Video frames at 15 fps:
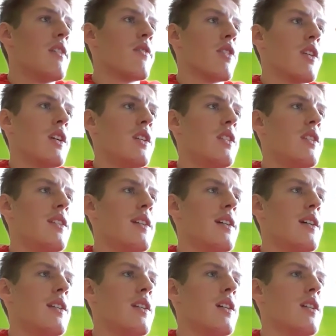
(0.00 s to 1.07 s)
For
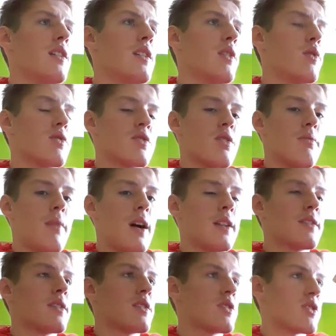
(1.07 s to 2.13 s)
Indiana, it was
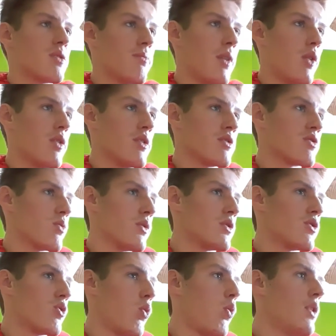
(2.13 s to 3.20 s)
Domantas Sabonis with
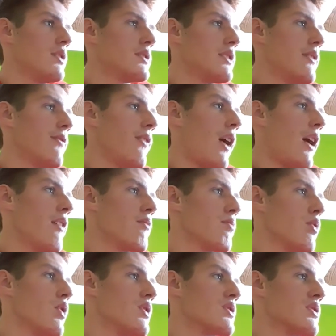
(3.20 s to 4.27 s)
25
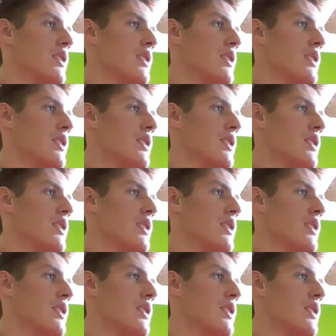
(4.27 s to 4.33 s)
points,